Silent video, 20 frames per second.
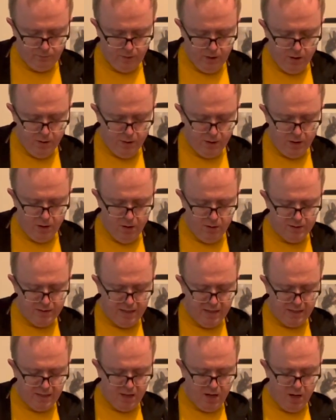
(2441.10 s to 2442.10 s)
The cards
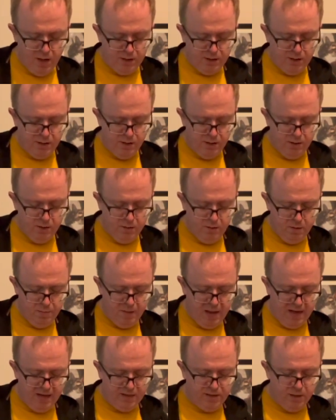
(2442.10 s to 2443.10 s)
get cut
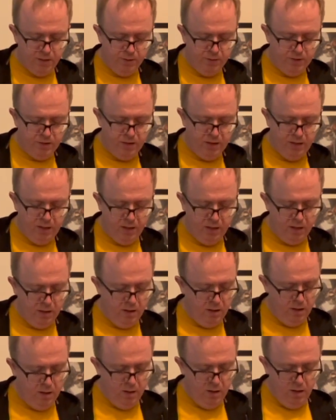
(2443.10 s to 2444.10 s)
back so as the
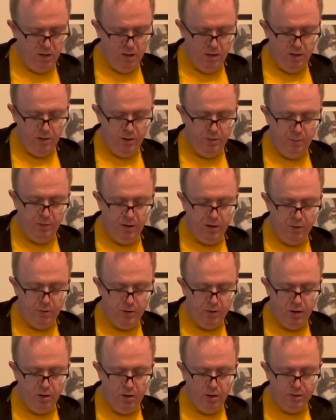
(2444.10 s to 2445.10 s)
below
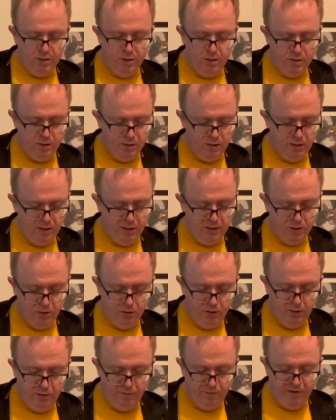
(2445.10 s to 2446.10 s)
card is on
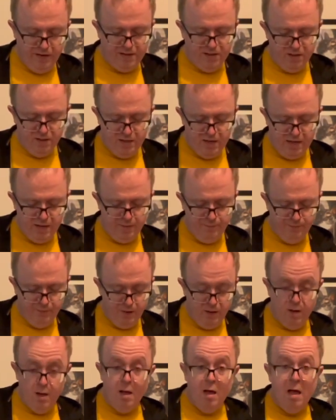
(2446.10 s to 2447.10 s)
the face of the deck,
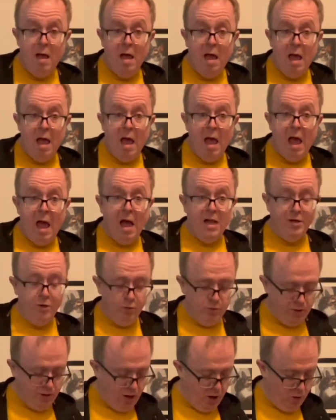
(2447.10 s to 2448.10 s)
and you're
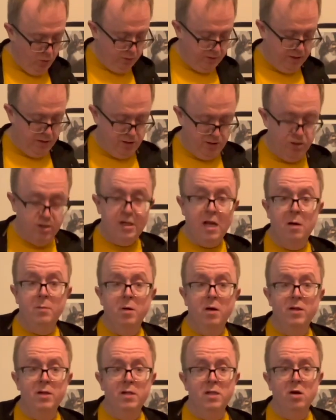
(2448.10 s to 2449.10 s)
going to hold it just down
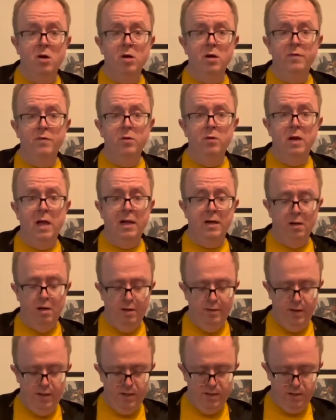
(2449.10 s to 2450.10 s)
by the side of your leg
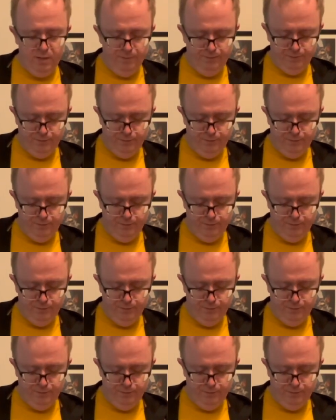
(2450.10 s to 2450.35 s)
like this.